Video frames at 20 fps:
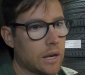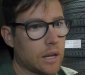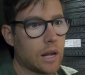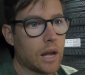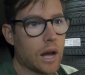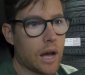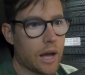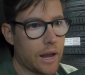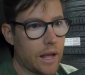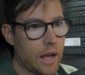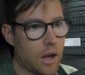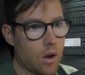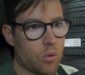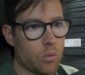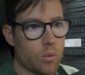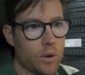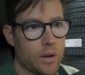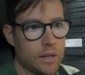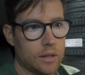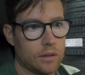got
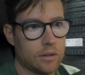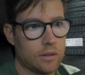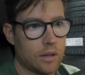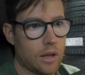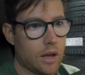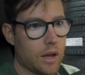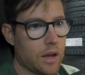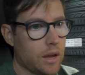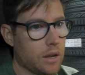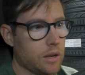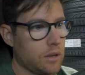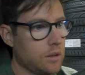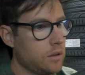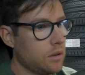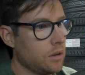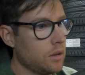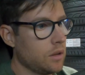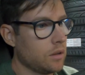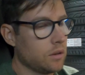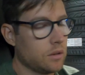out, went inside,
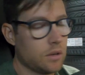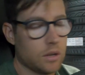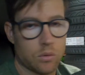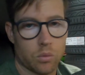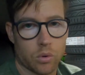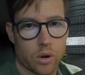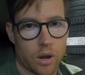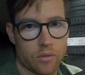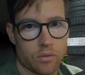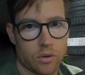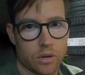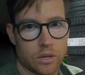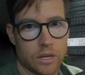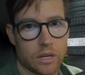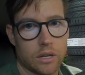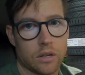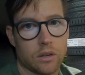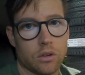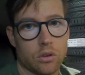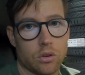did whatever he
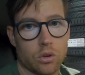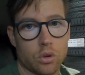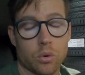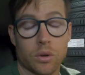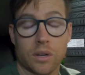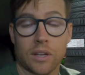needed to do,